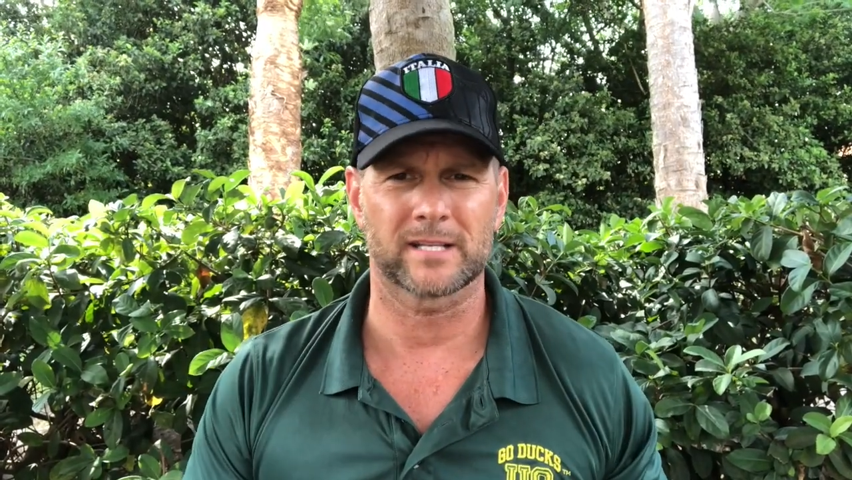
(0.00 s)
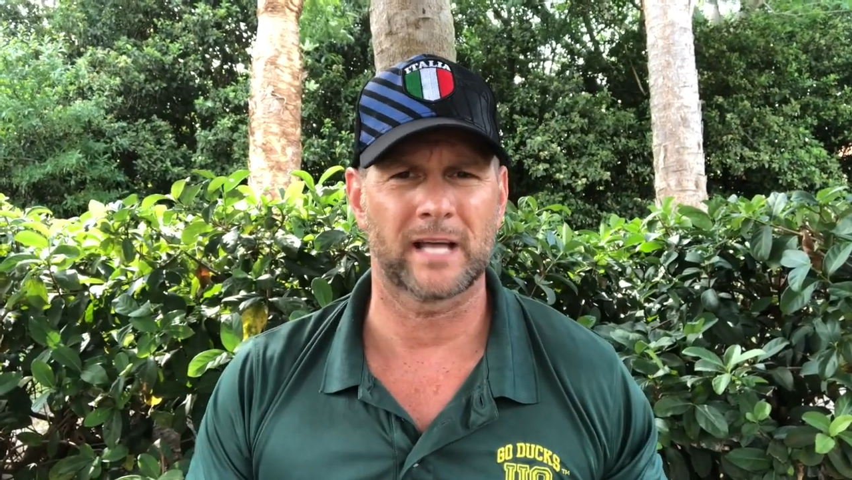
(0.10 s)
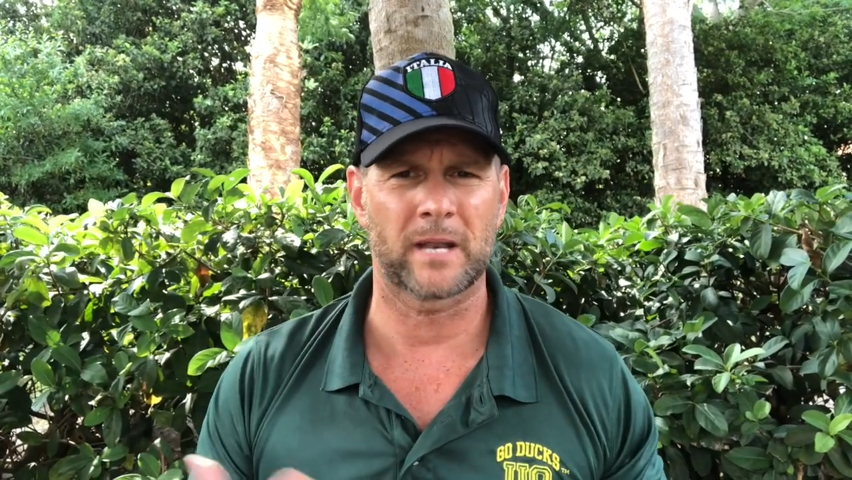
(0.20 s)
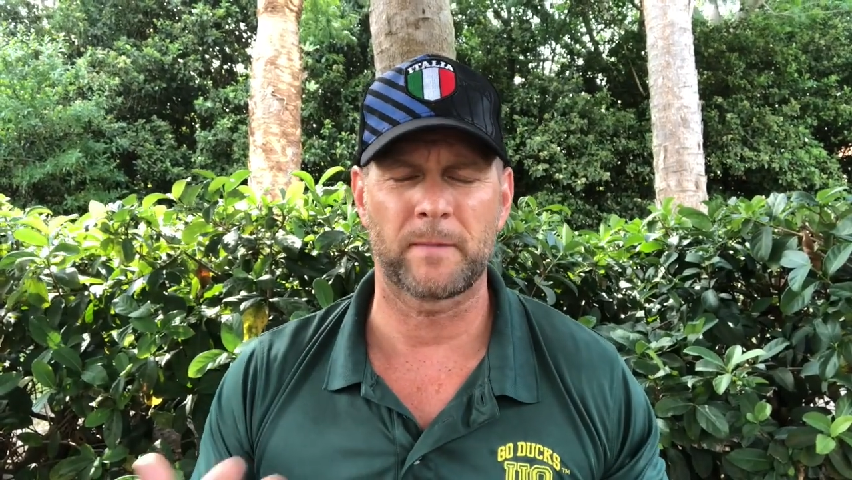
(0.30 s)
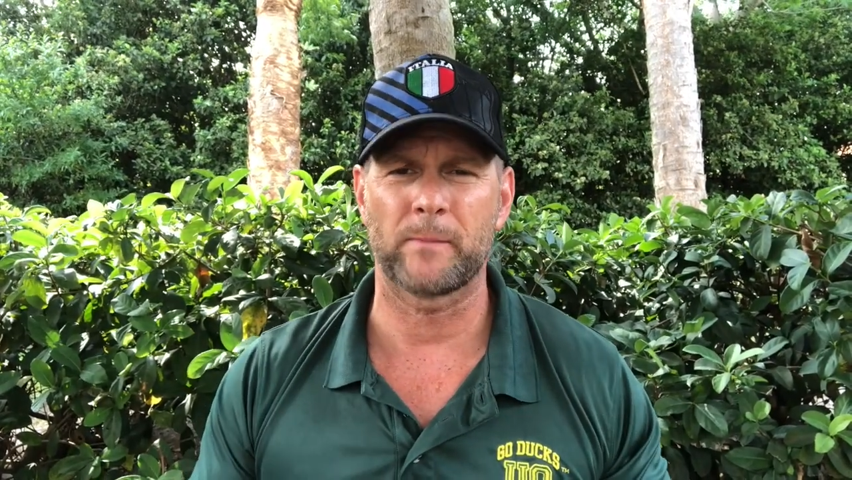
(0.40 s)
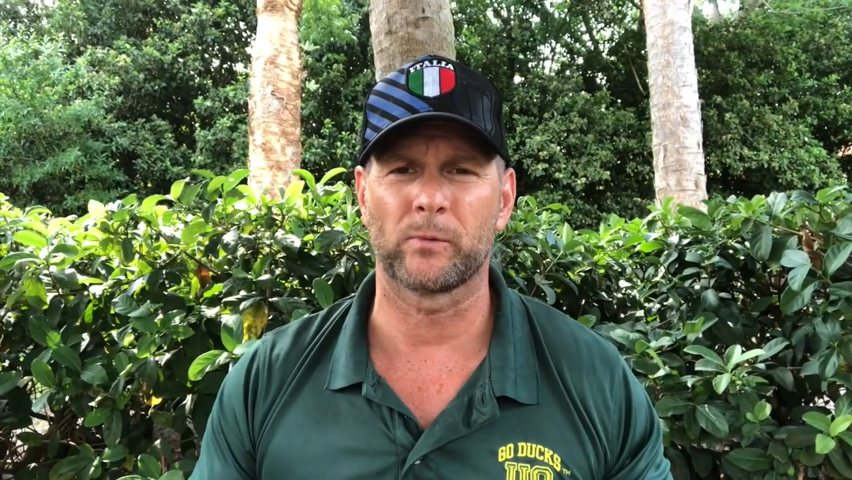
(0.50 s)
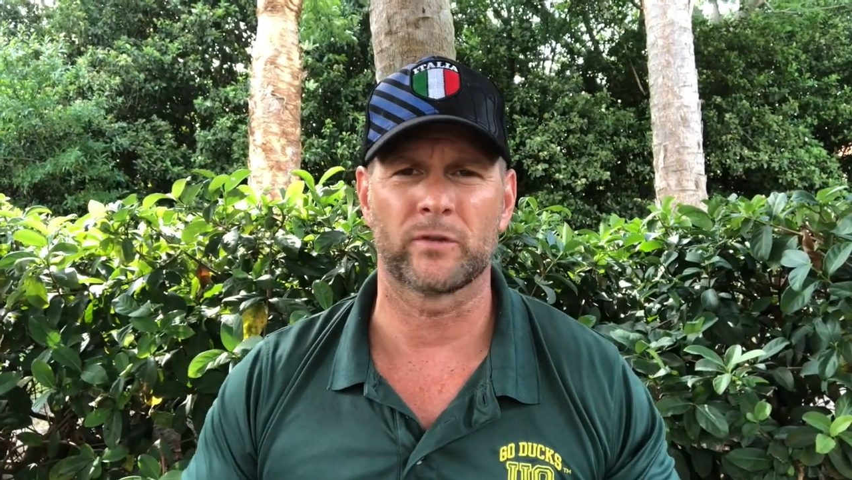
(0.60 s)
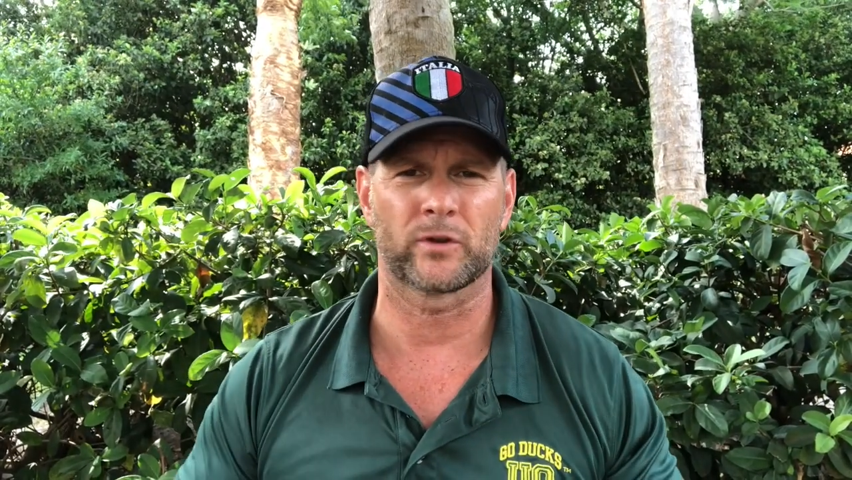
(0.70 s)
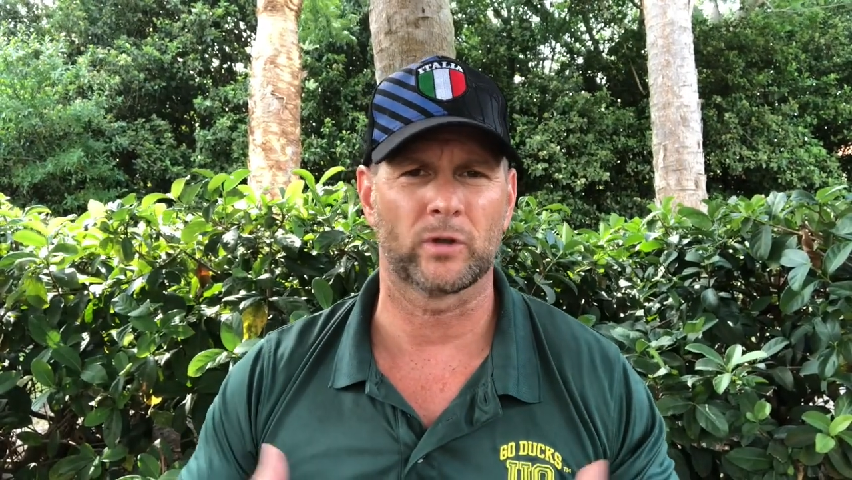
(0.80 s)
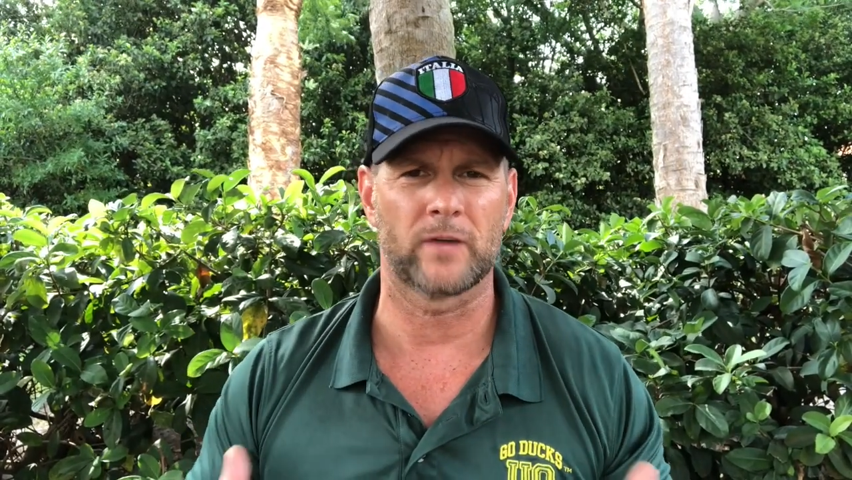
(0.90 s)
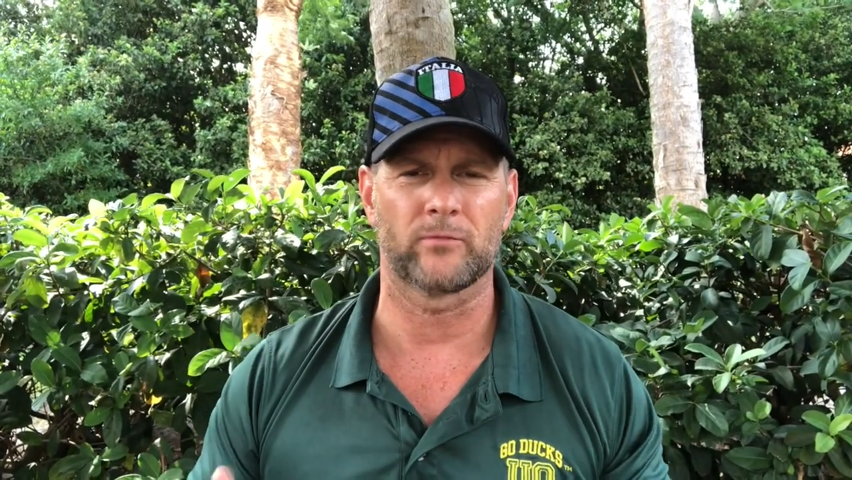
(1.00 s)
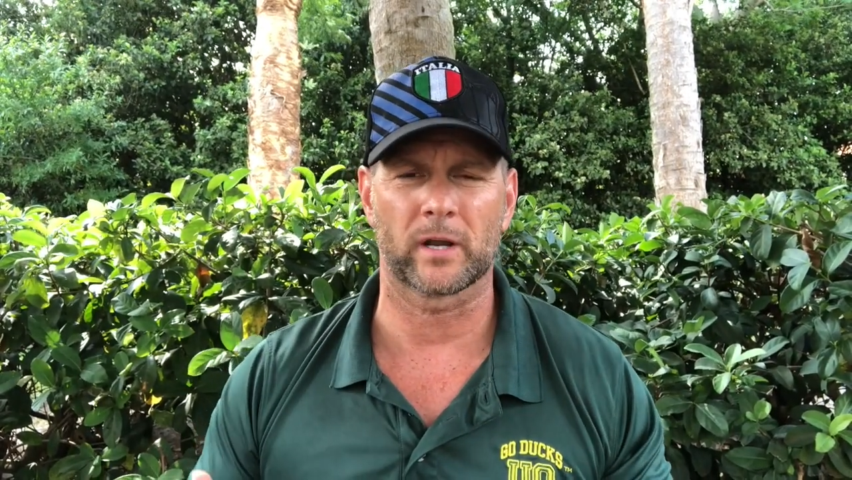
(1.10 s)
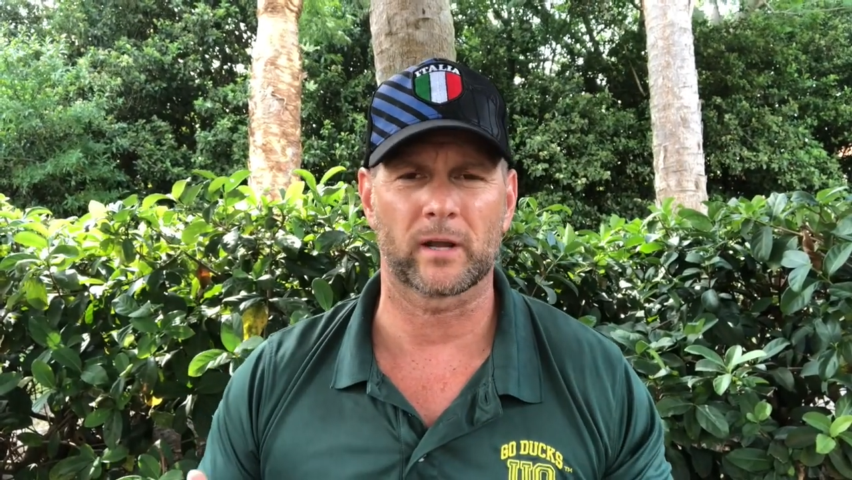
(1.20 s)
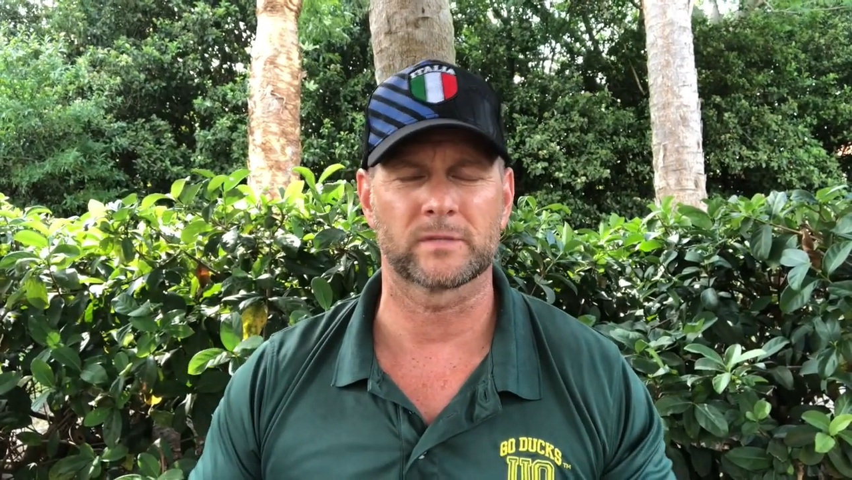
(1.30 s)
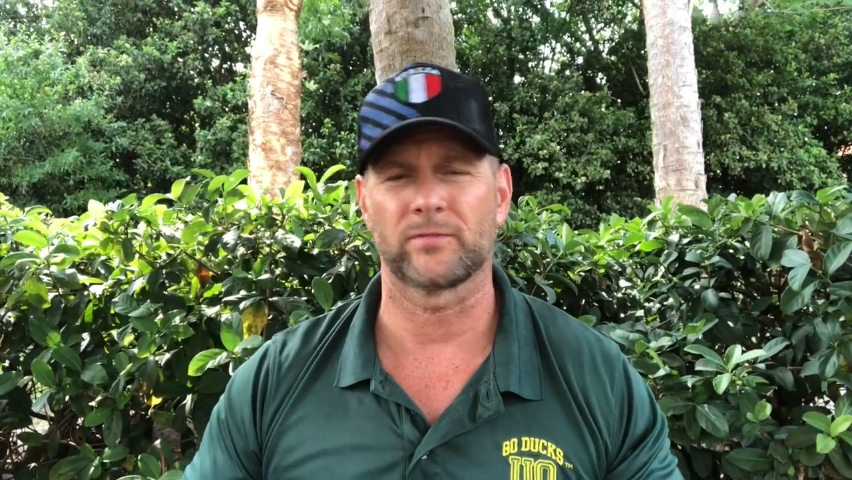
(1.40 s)
A lot of people in their life when
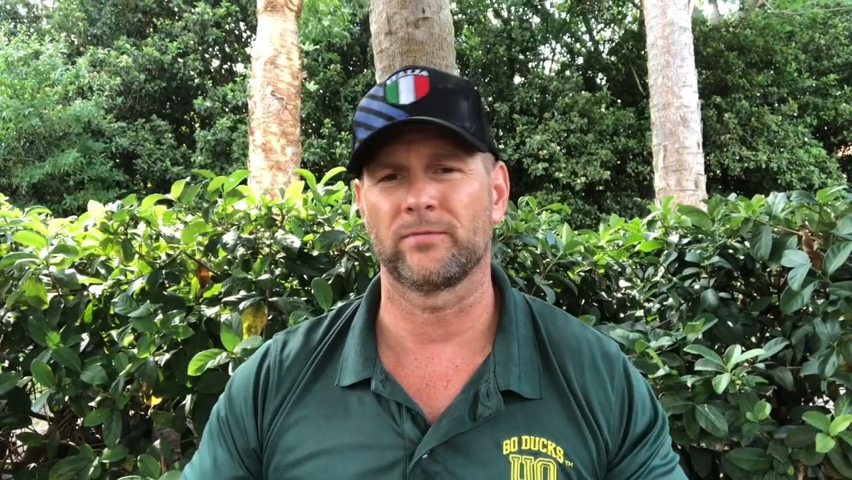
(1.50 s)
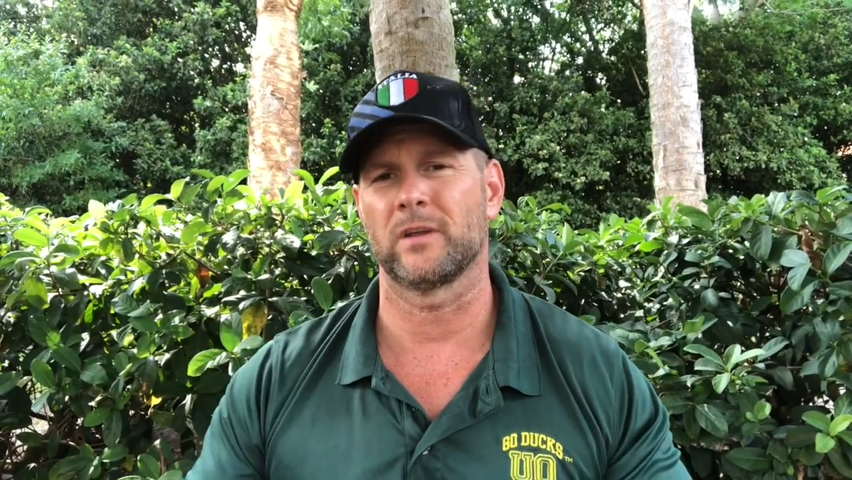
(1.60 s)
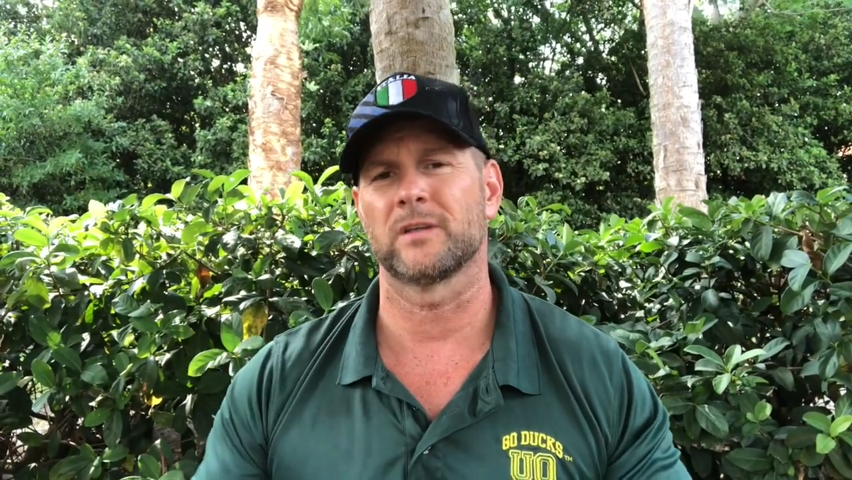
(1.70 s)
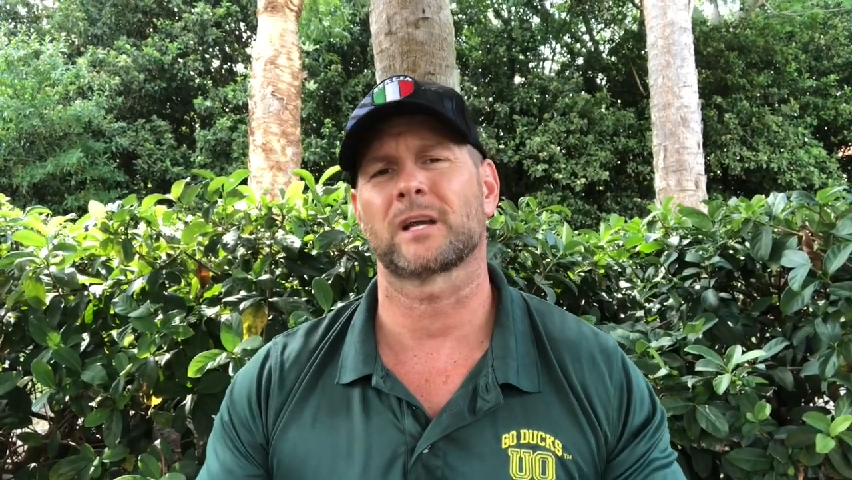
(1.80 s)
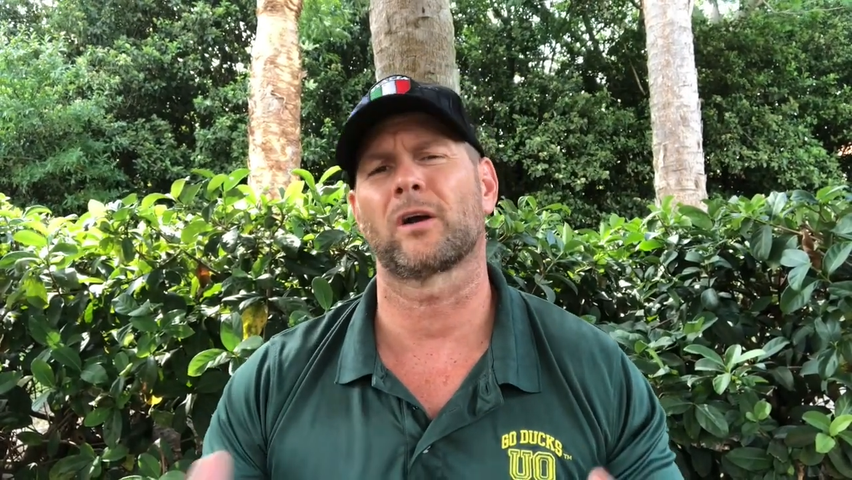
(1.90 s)
it comes to fitness